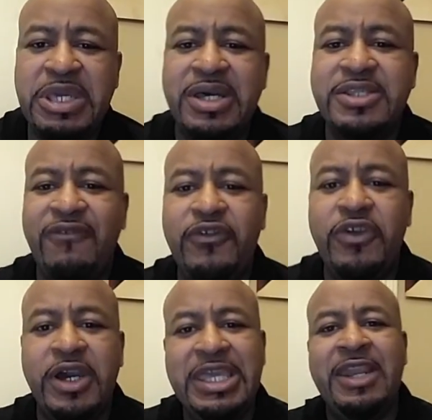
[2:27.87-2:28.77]
Because, if
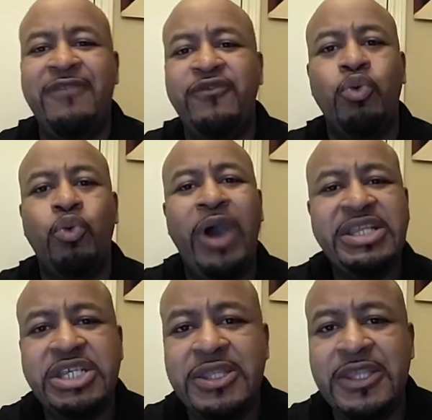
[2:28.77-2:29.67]
again, if you're
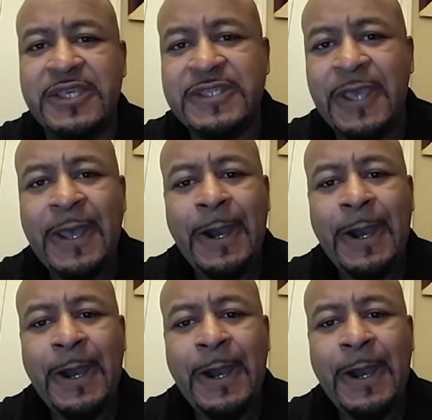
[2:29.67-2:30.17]
watching this,